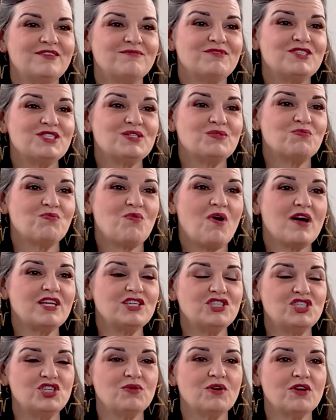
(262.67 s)
just want to
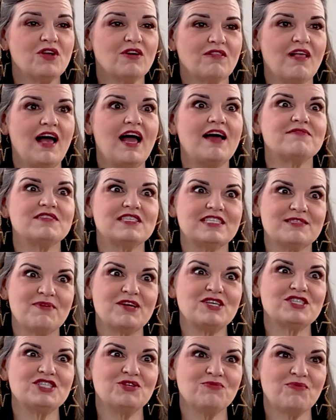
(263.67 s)
do in our lives,
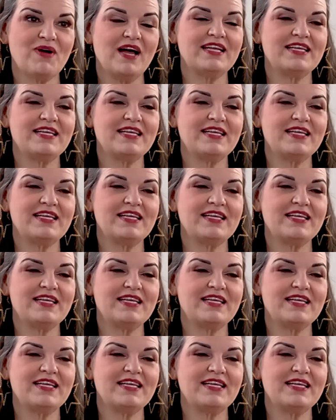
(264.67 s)
especially right